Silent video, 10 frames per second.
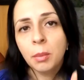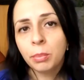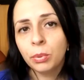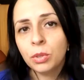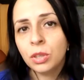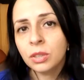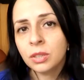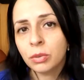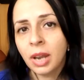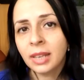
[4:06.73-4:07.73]
put your
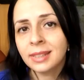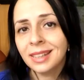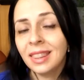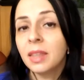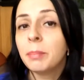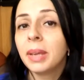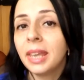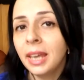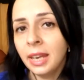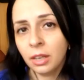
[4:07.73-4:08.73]
strengths in the
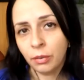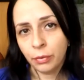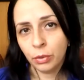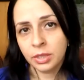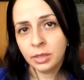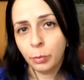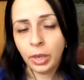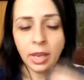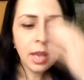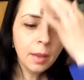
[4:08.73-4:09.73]
beginning of your
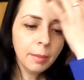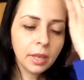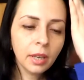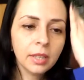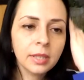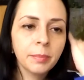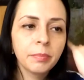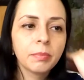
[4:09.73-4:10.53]
CV, because